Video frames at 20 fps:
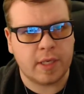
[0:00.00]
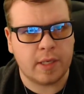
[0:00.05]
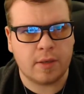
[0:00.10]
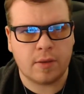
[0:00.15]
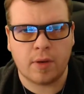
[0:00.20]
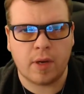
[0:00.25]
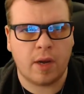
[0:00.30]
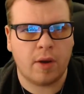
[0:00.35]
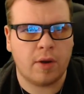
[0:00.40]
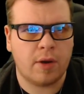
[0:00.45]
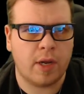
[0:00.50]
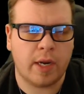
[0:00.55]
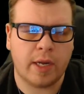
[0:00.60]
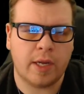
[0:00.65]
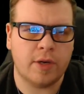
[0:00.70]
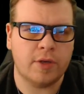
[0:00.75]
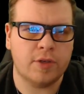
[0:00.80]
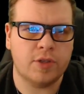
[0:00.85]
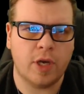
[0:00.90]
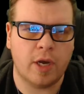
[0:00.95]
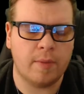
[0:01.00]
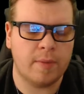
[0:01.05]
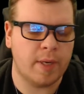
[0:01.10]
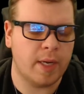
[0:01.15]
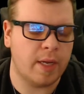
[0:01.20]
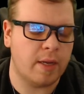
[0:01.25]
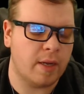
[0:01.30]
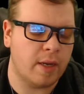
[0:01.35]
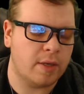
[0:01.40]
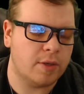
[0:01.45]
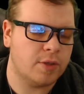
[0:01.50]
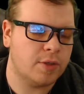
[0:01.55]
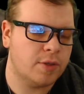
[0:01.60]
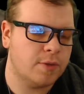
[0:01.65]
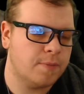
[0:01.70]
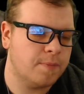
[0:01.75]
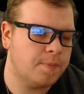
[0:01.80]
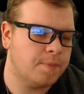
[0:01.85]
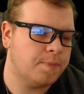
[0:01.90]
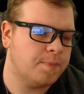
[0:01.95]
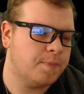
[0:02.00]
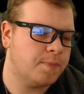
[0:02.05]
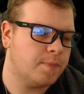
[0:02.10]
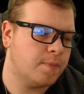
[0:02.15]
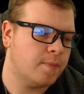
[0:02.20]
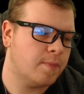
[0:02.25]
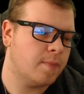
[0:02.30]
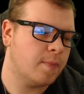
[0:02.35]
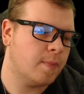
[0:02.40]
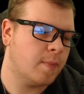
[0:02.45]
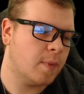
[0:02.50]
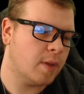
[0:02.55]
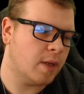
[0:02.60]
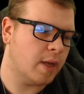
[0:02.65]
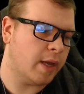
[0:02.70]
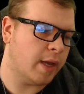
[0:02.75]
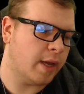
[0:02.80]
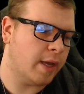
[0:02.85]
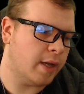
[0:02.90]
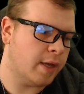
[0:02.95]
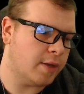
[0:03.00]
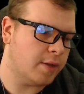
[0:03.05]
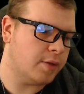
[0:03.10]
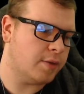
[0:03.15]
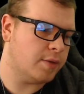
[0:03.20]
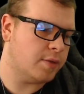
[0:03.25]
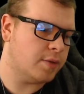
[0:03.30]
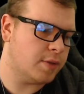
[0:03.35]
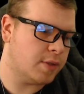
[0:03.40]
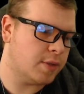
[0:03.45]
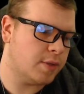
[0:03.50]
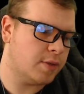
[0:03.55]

or how can I get a job at AH? And